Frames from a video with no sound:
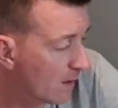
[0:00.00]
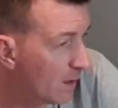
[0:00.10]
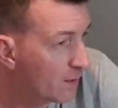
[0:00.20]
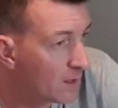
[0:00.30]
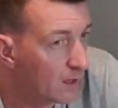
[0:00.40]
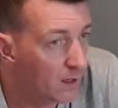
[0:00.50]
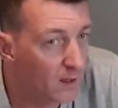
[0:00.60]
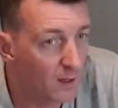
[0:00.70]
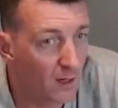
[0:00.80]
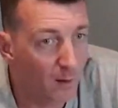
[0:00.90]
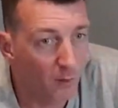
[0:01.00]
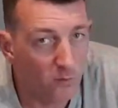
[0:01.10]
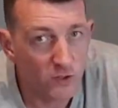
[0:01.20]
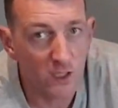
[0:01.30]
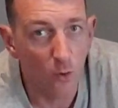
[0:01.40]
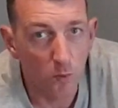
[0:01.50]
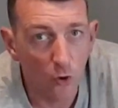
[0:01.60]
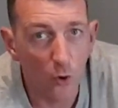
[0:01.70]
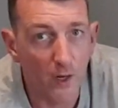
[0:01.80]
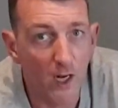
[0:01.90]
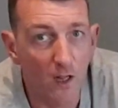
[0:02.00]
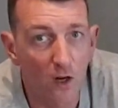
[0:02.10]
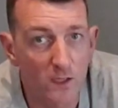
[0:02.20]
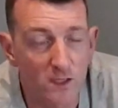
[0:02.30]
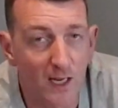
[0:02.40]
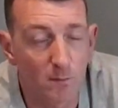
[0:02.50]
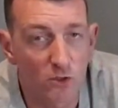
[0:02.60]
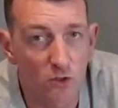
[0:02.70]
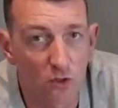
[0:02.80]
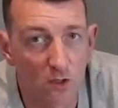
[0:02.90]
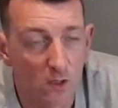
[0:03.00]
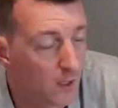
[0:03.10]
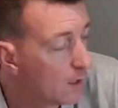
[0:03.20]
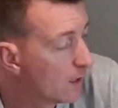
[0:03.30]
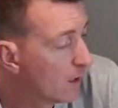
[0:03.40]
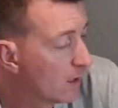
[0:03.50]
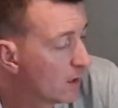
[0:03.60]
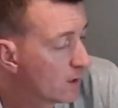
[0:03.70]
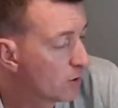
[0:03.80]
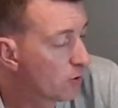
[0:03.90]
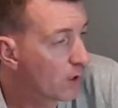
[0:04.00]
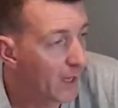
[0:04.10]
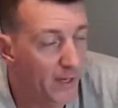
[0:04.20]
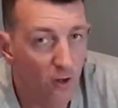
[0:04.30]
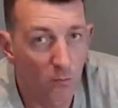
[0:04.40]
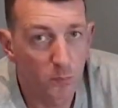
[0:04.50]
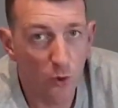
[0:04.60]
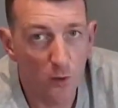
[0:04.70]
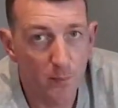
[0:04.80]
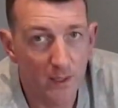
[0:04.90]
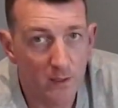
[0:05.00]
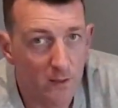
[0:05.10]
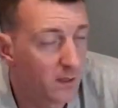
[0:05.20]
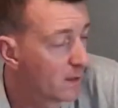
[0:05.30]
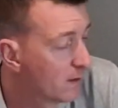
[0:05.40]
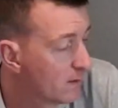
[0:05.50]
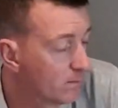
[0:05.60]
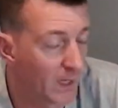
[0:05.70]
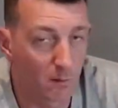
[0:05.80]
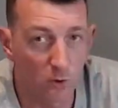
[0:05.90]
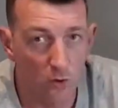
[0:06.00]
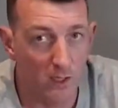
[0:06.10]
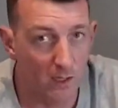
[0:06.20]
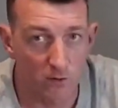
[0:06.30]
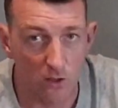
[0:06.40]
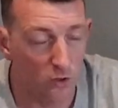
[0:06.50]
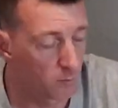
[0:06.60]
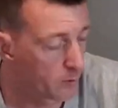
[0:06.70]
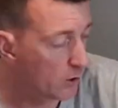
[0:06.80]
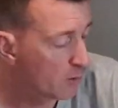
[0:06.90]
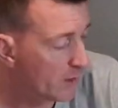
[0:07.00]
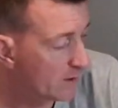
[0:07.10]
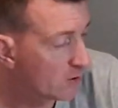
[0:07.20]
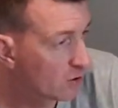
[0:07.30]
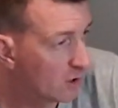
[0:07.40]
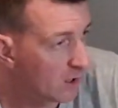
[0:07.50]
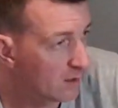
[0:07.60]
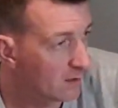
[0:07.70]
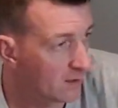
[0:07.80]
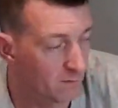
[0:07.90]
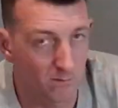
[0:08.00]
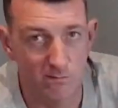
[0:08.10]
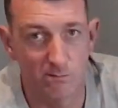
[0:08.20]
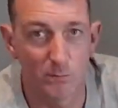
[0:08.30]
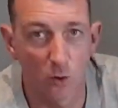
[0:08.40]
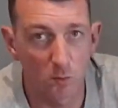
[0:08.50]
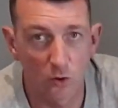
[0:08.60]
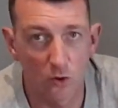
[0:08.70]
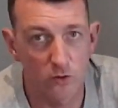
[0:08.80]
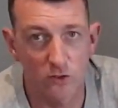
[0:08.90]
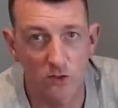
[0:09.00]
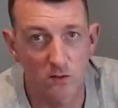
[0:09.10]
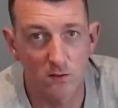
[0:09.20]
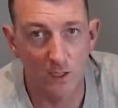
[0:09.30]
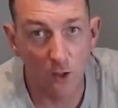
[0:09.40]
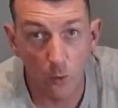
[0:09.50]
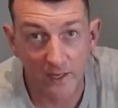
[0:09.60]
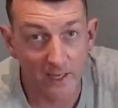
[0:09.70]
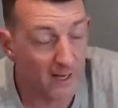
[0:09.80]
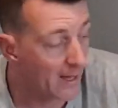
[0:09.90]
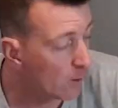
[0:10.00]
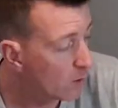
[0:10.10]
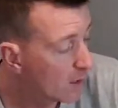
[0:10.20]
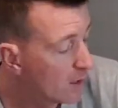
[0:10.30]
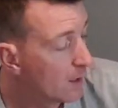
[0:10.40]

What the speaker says: and that I'm obviously uploading a lot of time, so you're relying on broadband. Now I'm lucky I've got good broadband, so my uploads are quick anyhow.